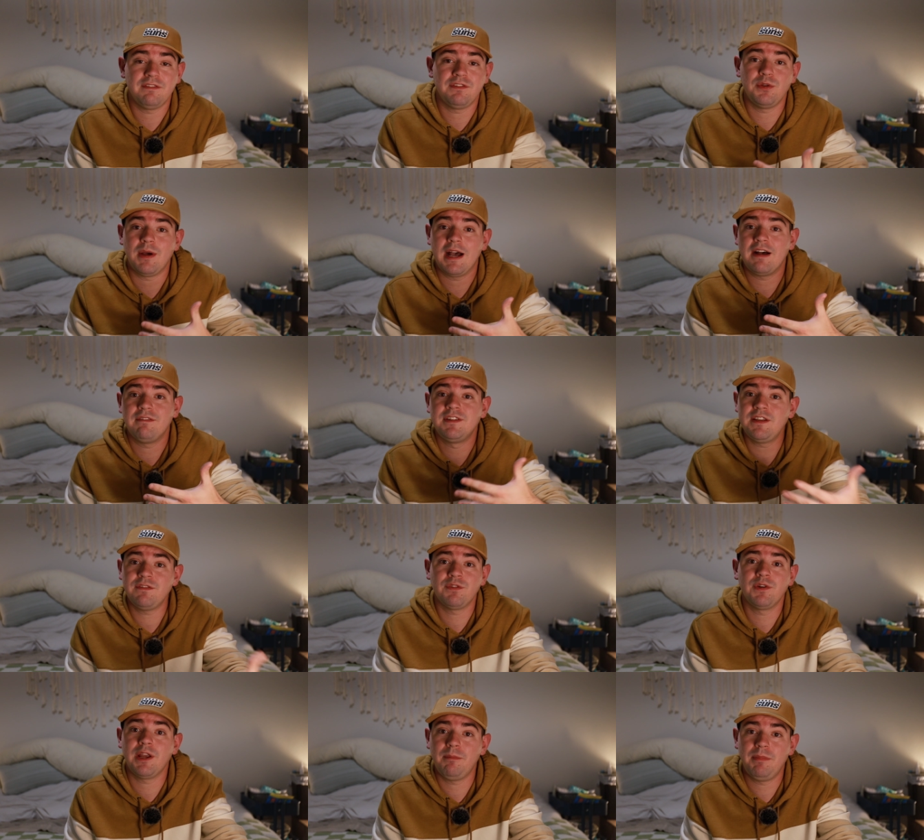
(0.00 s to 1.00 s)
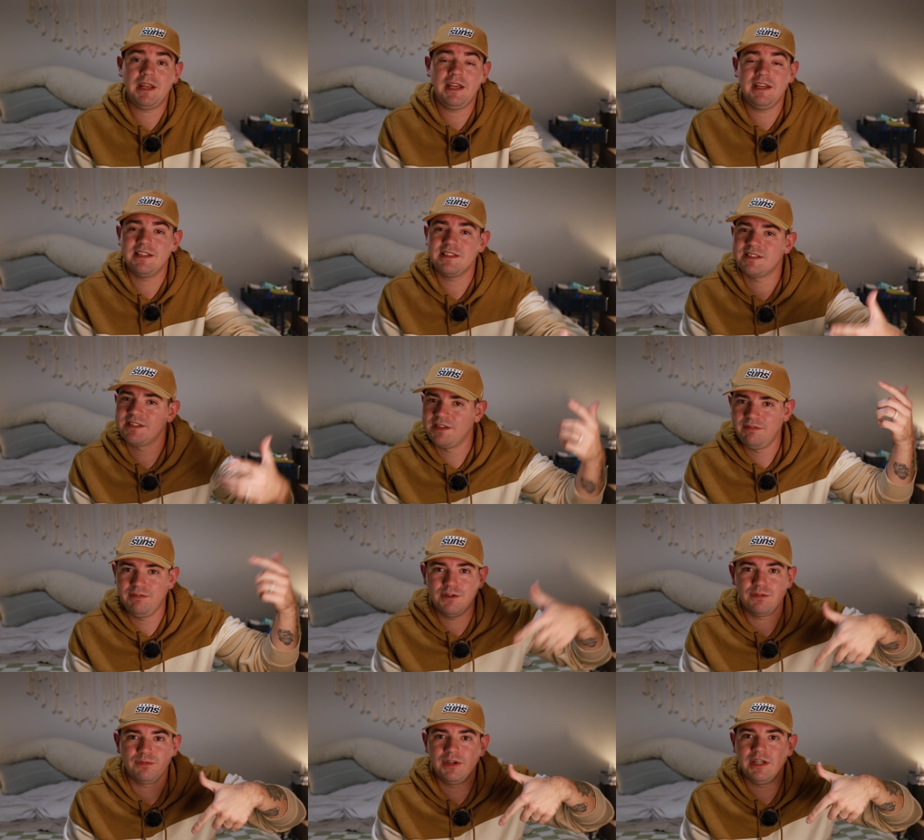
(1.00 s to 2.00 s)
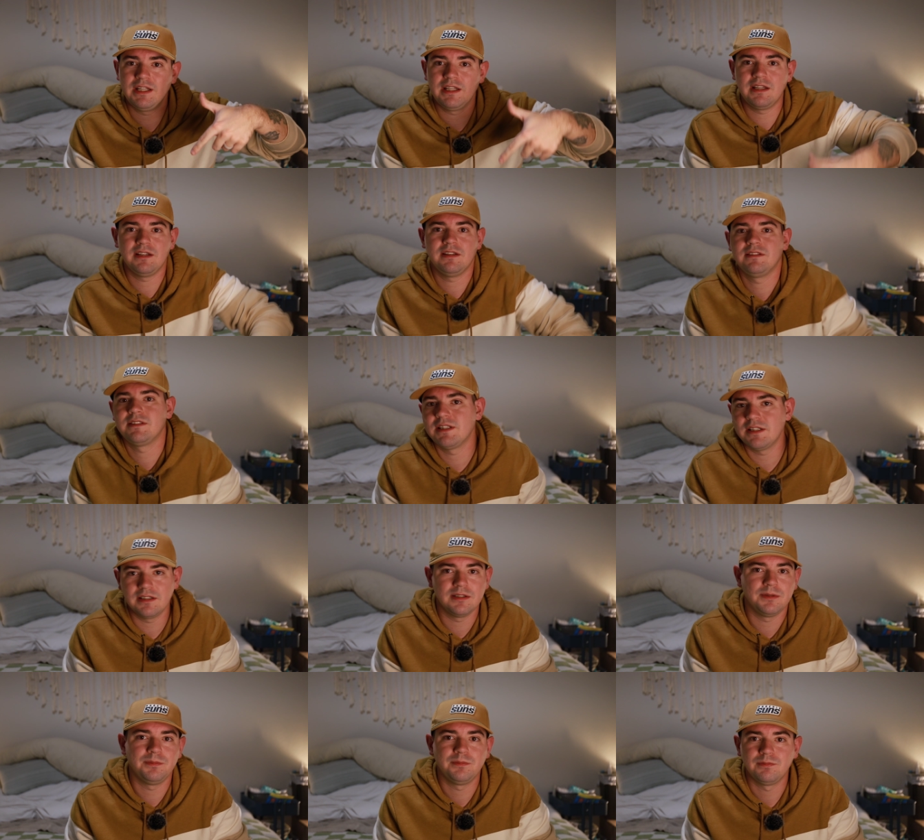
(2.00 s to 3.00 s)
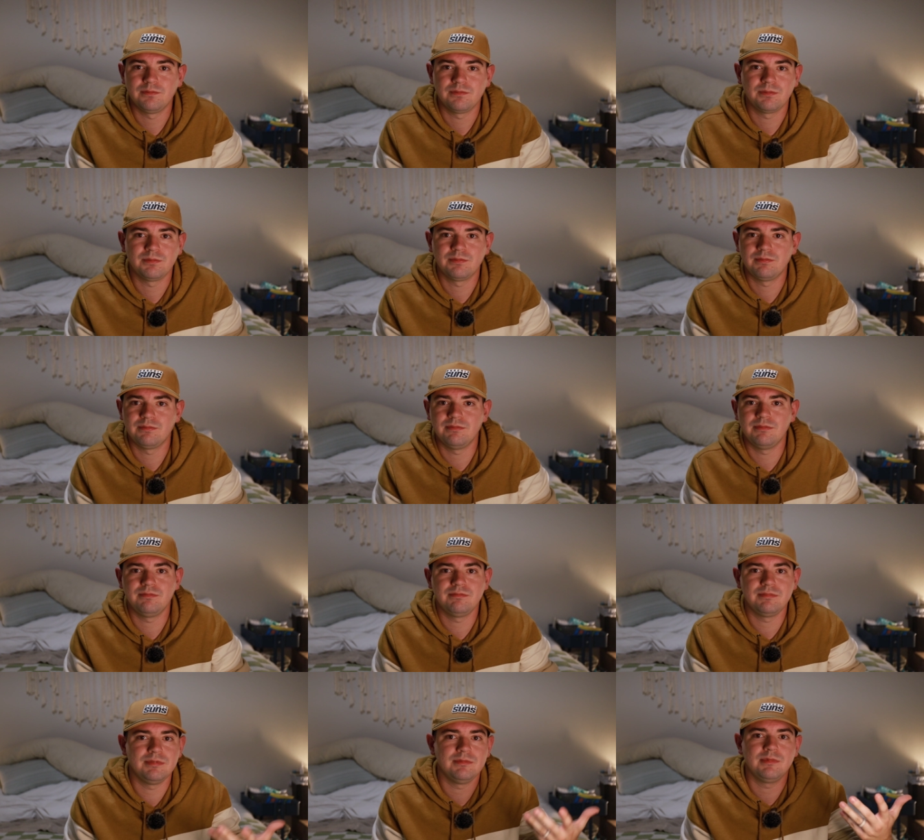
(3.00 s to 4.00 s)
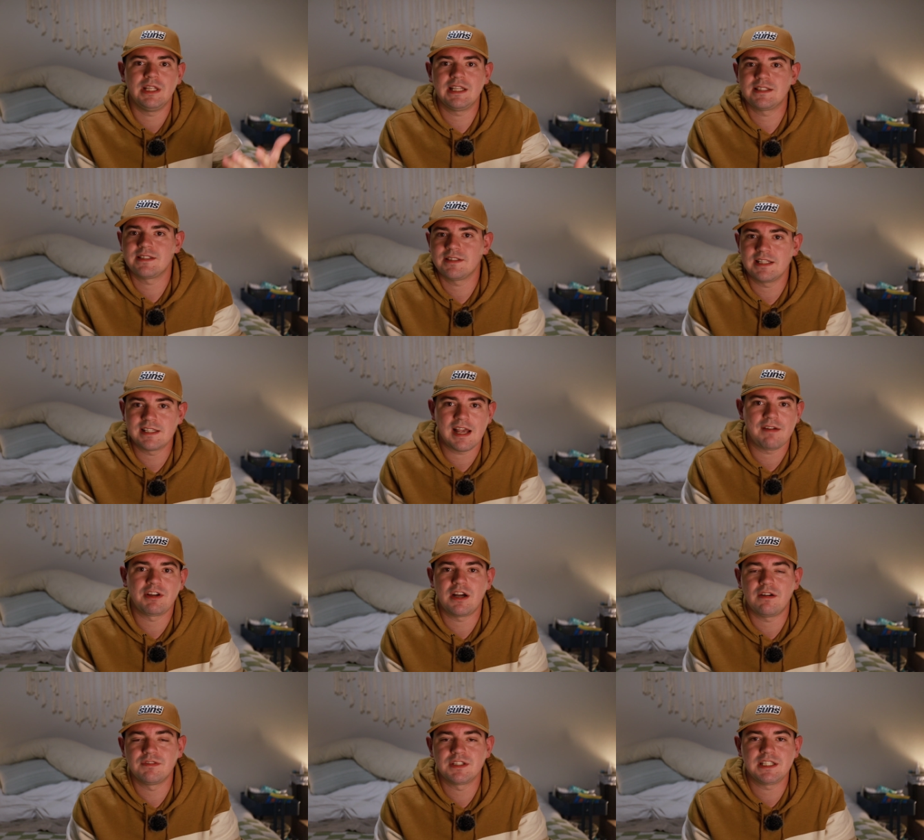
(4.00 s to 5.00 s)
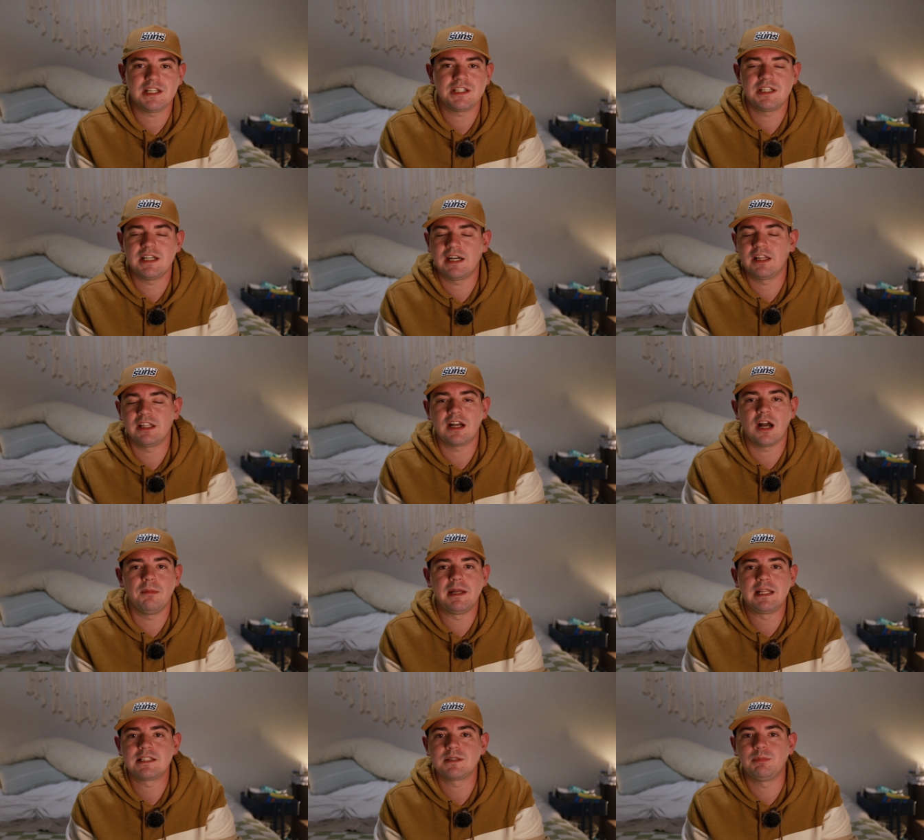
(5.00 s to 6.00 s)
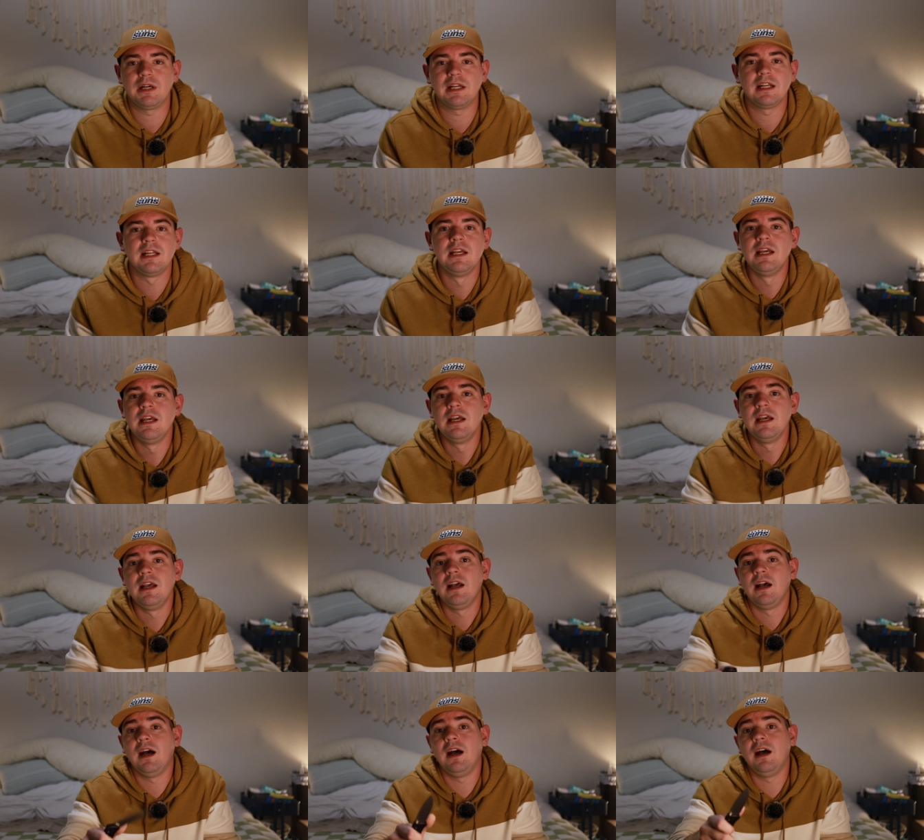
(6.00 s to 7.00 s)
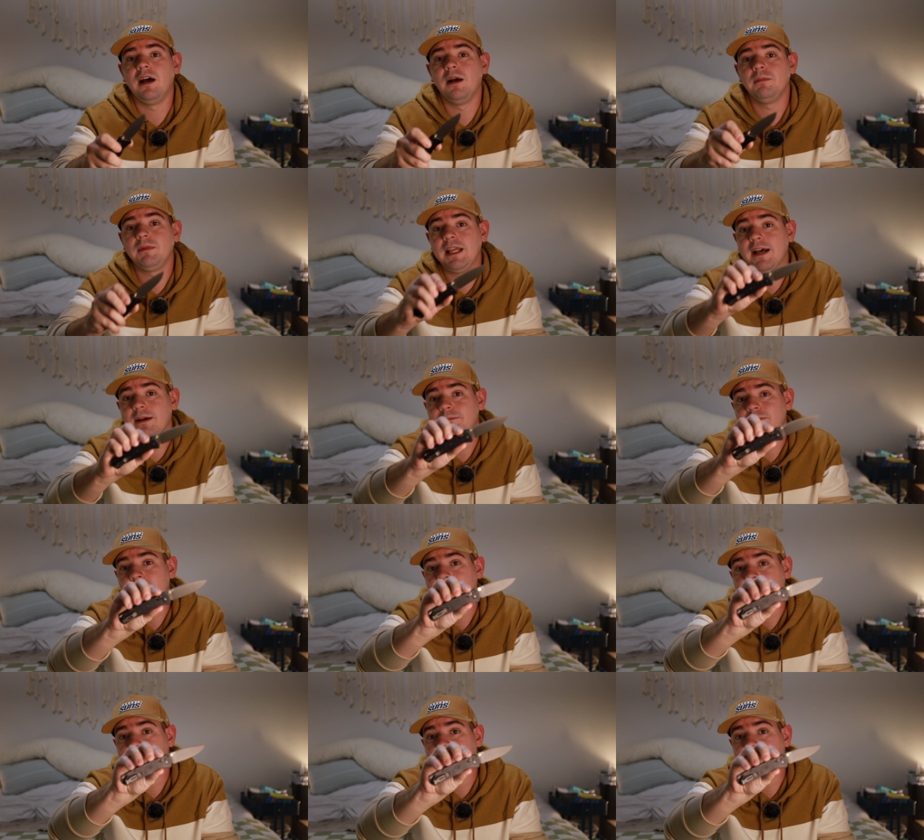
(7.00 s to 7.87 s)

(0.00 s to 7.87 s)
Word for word: If you have differing opinions, feel free to, to let's let's have a conversation down in the comments. But uh, yeah,